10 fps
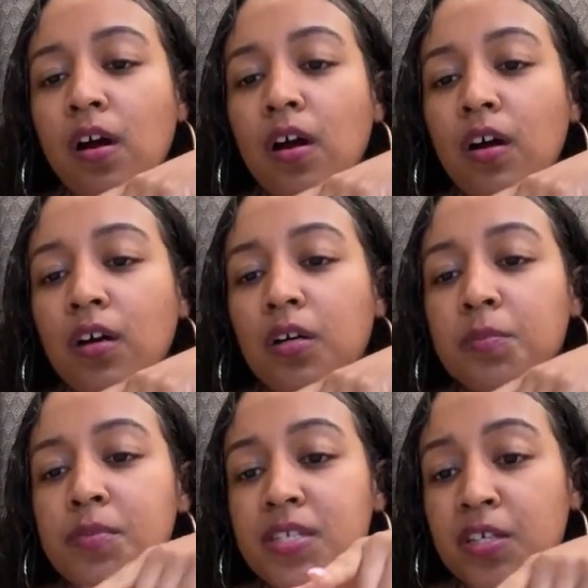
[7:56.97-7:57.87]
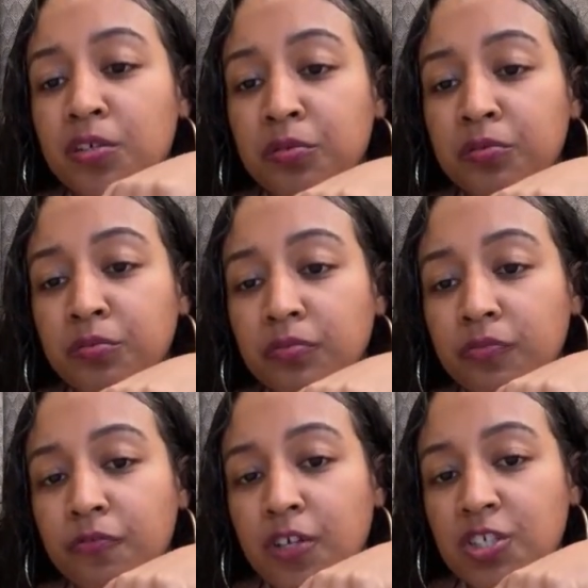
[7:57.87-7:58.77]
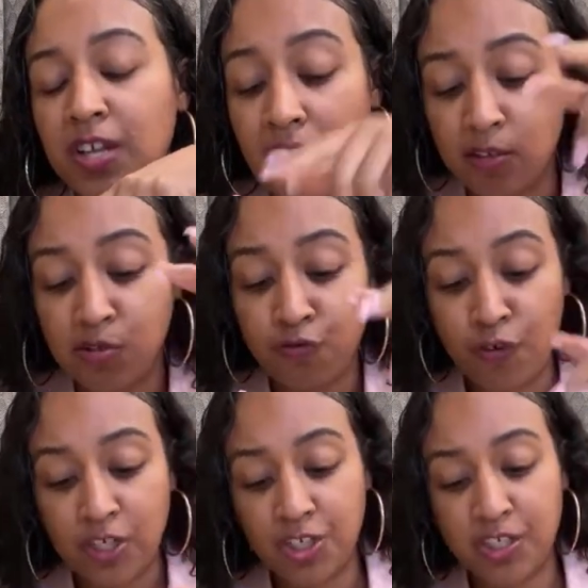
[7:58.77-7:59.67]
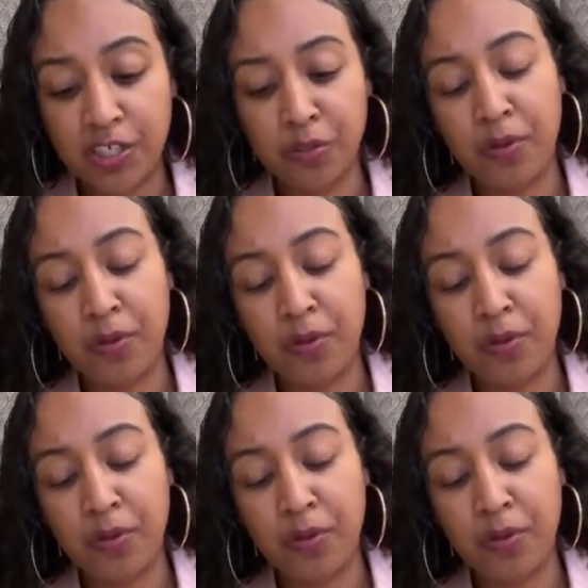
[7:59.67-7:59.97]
dill, fresh. I use fresh dill